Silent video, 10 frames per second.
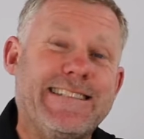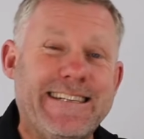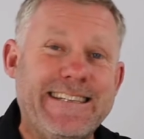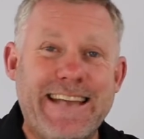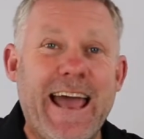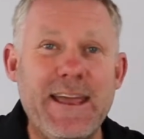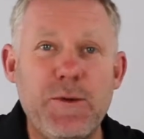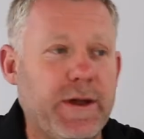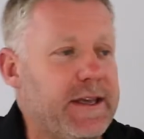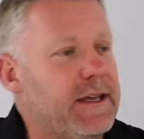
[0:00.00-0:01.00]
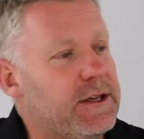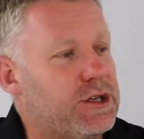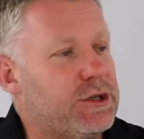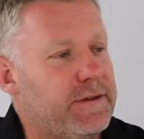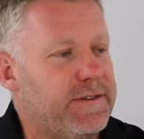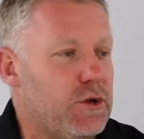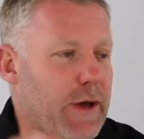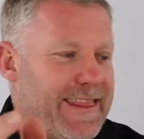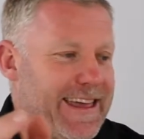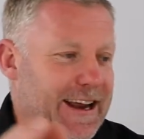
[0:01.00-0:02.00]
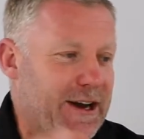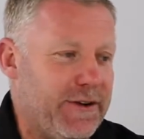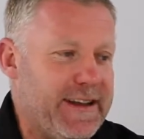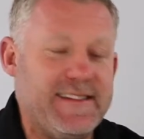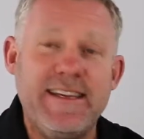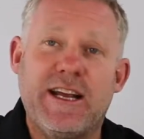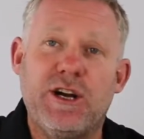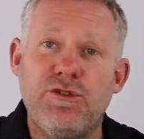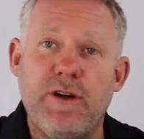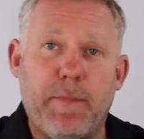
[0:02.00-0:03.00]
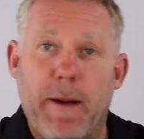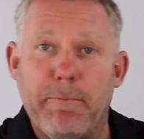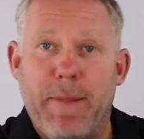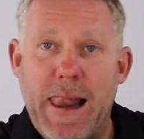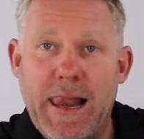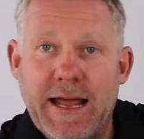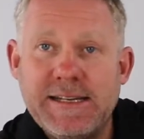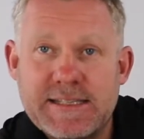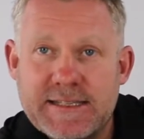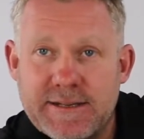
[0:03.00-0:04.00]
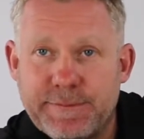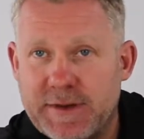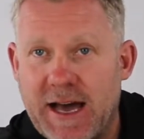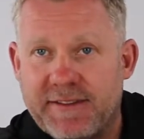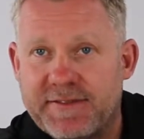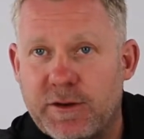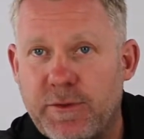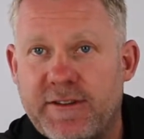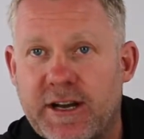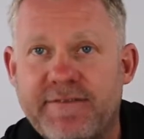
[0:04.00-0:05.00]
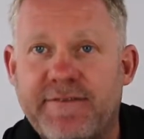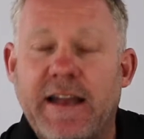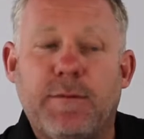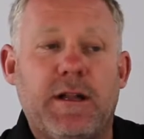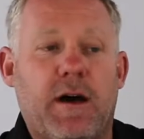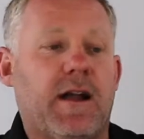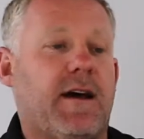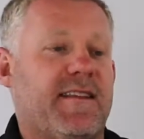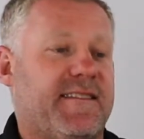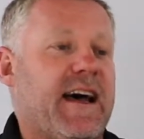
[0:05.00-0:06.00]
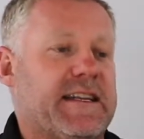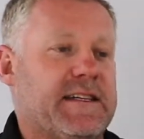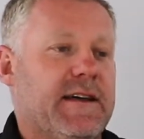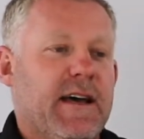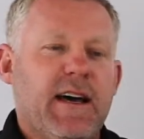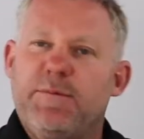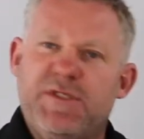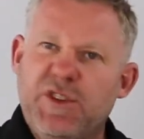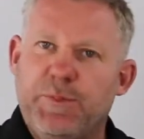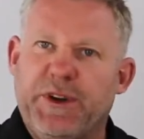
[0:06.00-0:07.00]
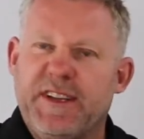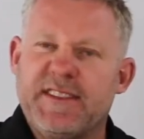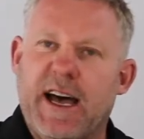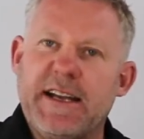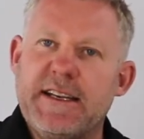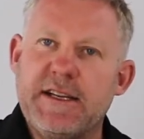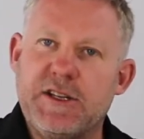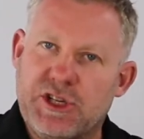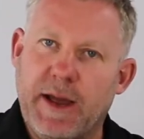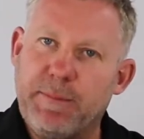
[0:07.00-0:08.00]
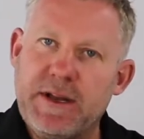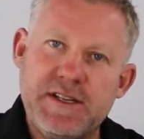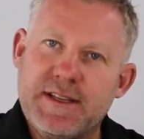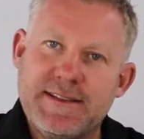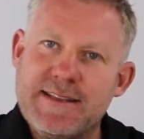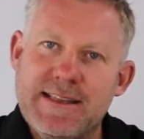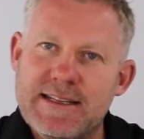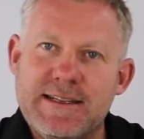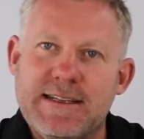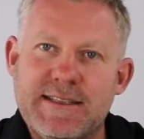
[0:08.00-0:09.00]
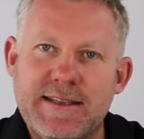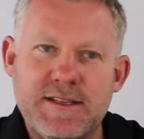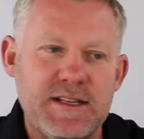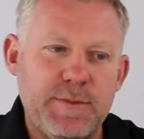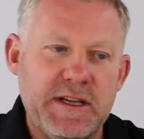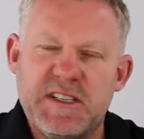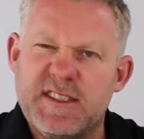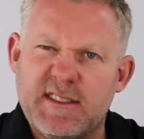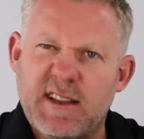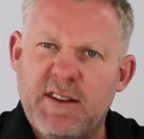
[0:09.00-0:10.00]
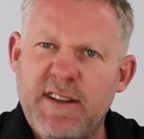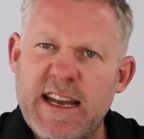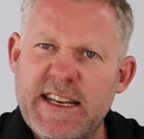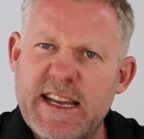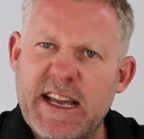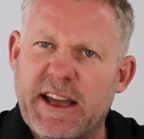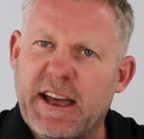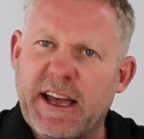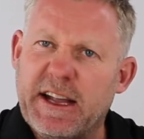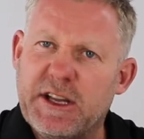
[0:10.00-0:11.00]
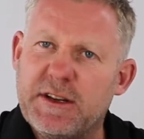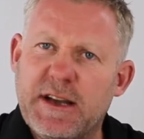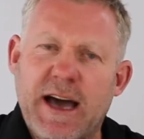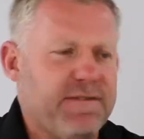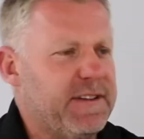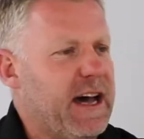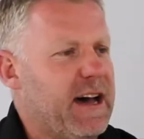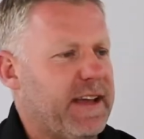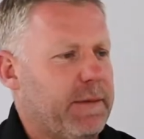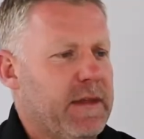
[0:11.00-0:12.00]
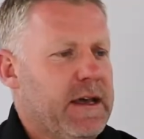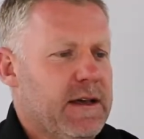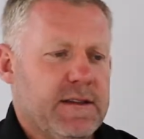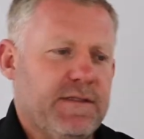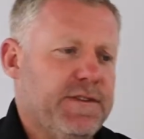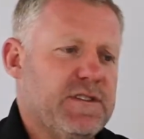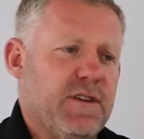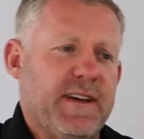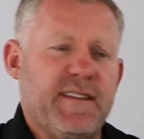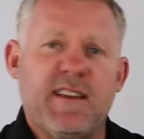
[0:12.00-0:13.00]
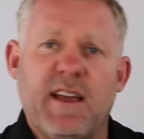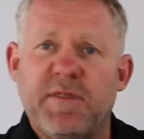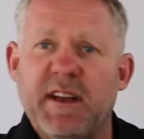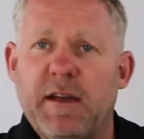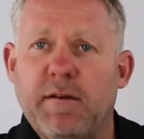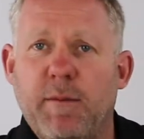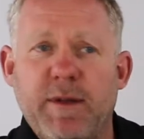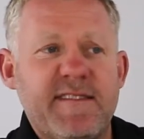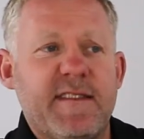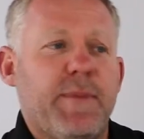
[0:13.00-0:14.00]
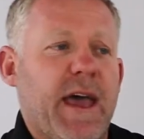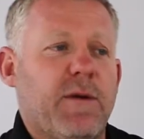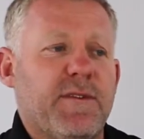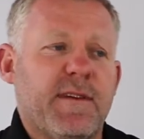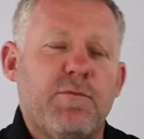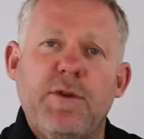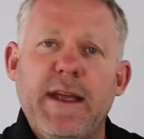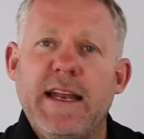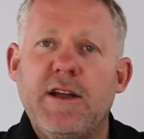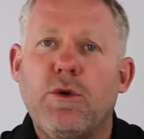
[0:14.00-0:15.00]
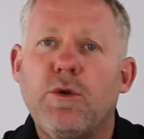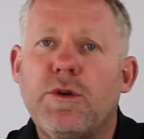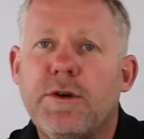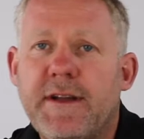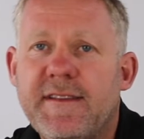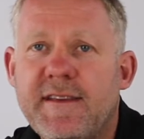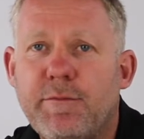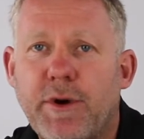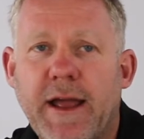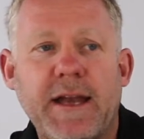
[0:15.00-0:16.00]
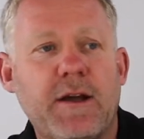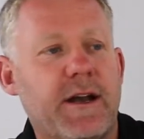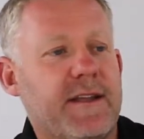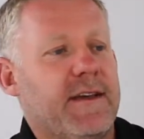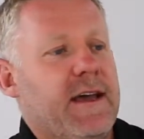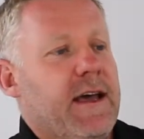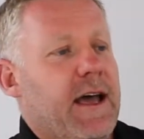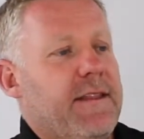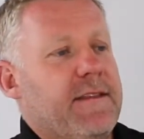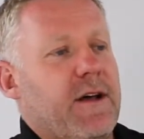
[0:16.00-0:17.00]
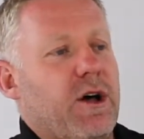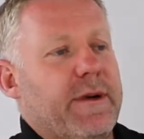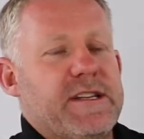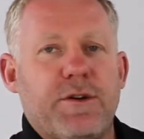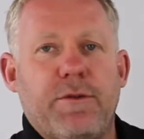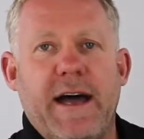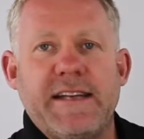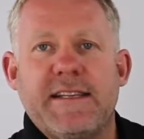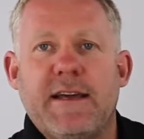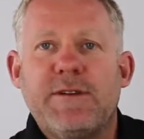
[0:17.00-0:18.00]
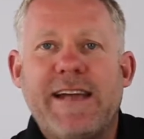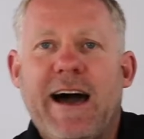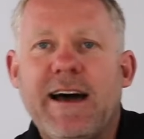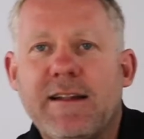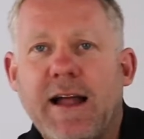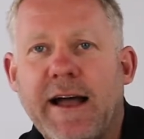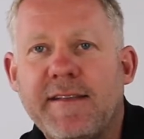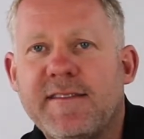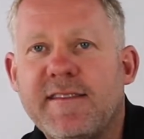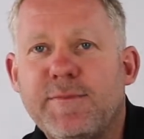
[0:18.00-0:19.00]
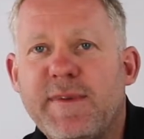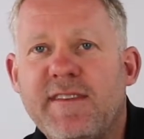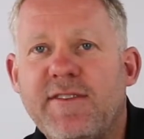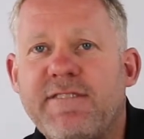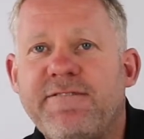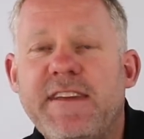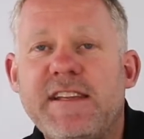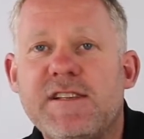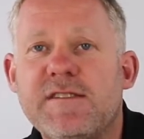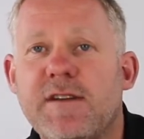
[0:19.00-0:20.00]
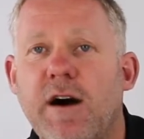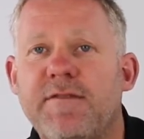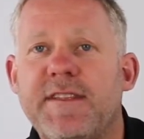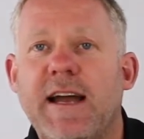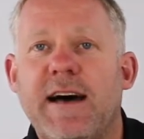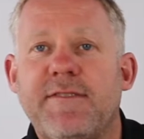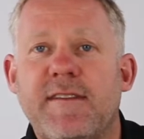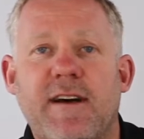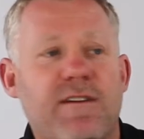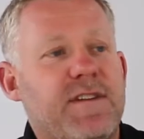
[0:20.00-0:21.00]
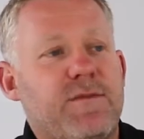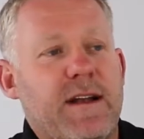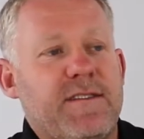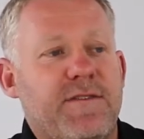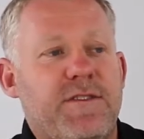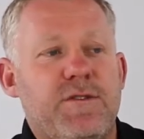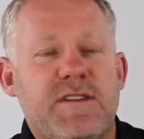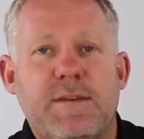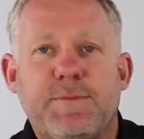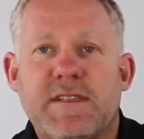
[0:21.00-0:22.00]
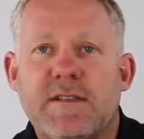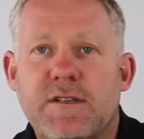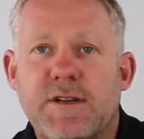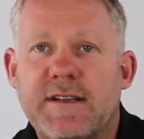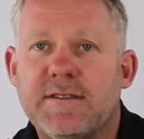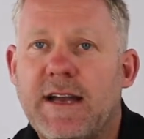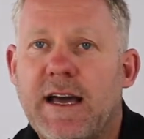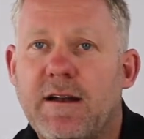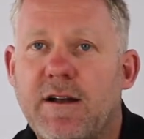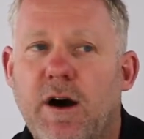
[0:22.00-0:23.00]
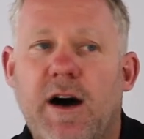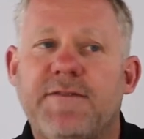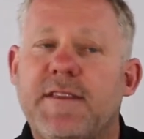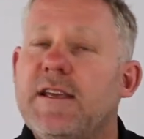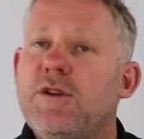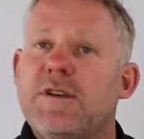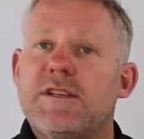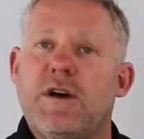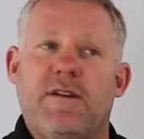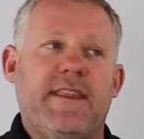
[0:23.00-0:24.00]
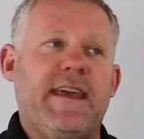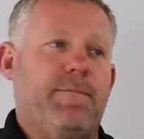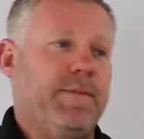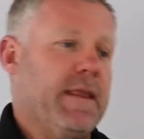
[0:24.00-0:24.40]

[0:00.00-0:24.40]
today we're here to review the Cressi Grip Blunt Tip Knife that we've got available on our site. I'm super excited to jump into this little accessory because I really dig a good knife for diving. So first off, I see it comes in a blister pack with some really cool Cressi branding on it, and there's a whole bunch of writing there which outlines the specific features of the knife itself, as well as a few tips and tricks on how to look after the unit over there.